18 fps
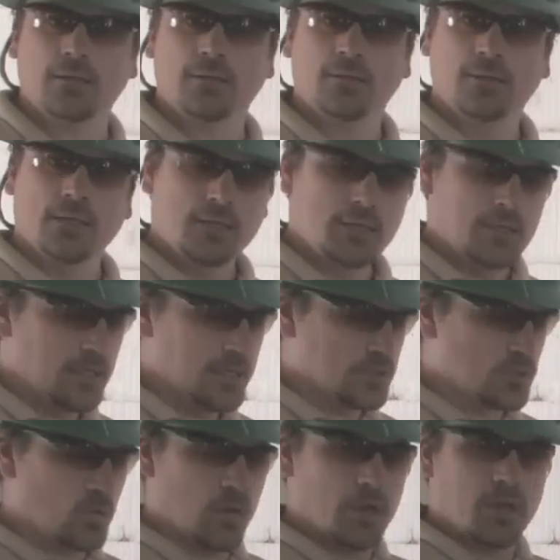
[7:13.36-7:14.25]
it
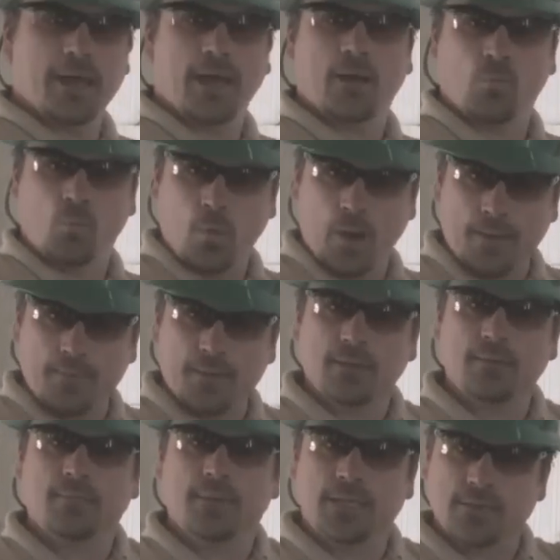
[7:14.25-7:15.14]
is where that
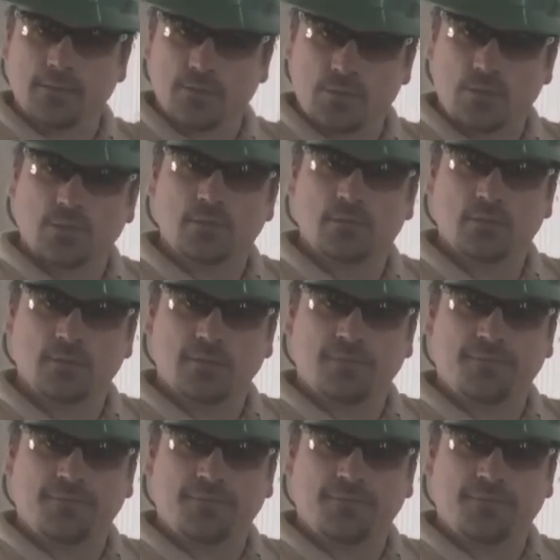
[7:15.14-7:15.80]
webbing meets the